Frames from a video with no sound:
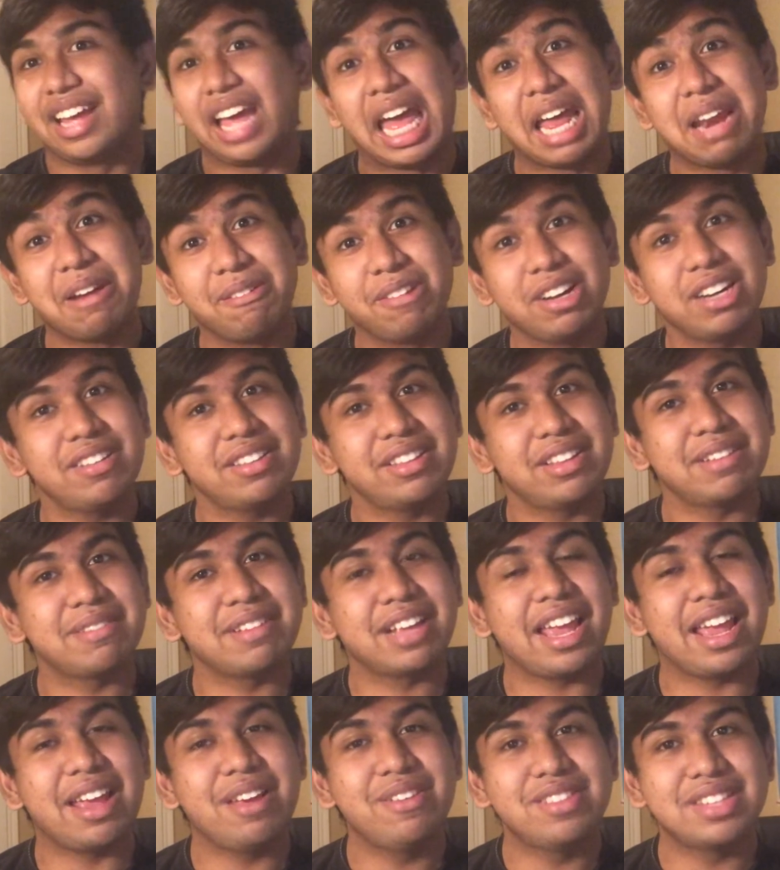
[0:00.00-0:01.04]
And one of the
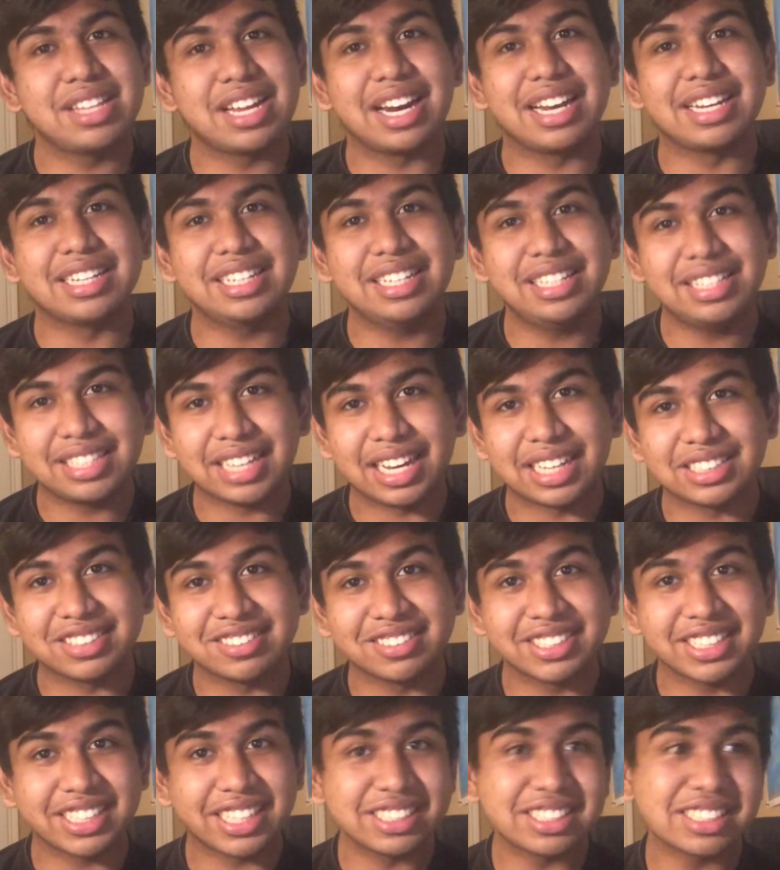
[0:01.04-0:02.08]
games that I did test
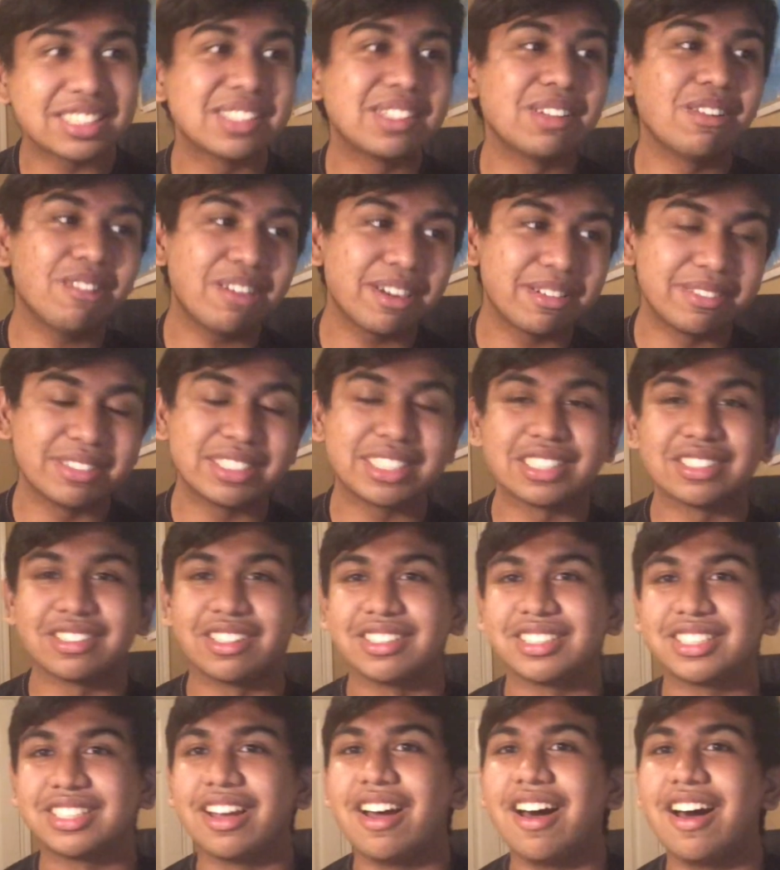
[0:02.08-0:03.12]
was against Glory, which is
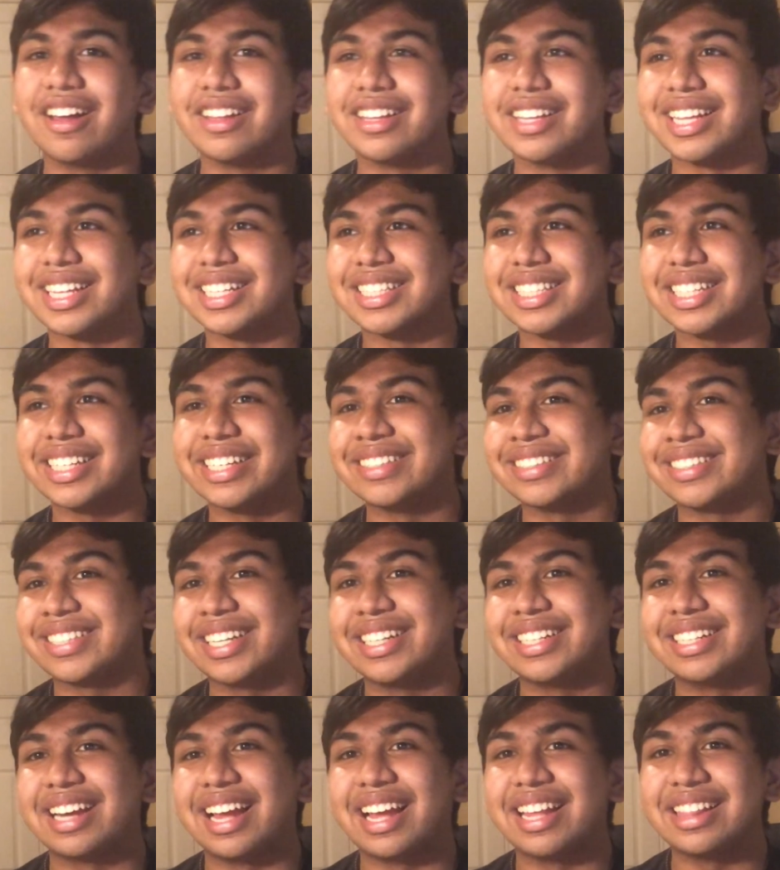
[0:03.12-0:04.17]
also on this list,
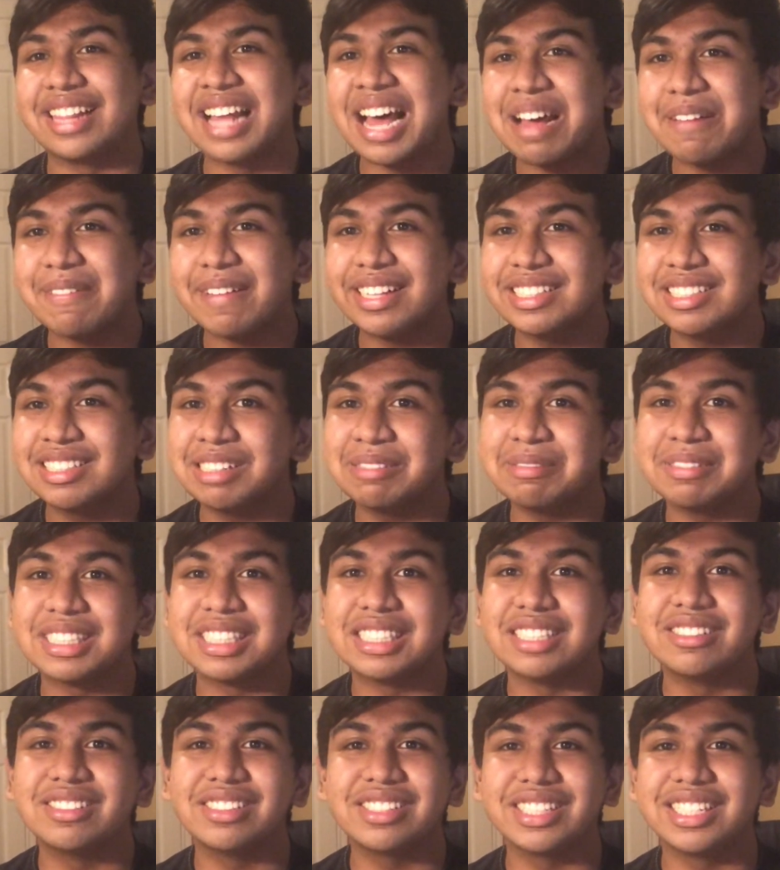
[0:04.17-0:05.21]
and that matchup, it's
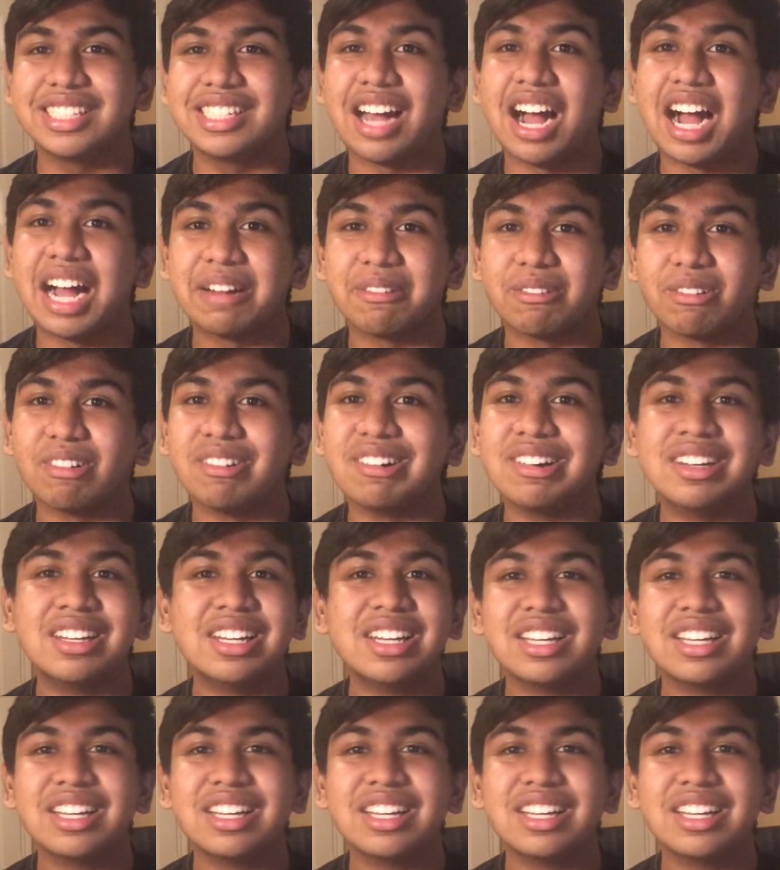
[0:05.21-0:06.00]
usually high roll.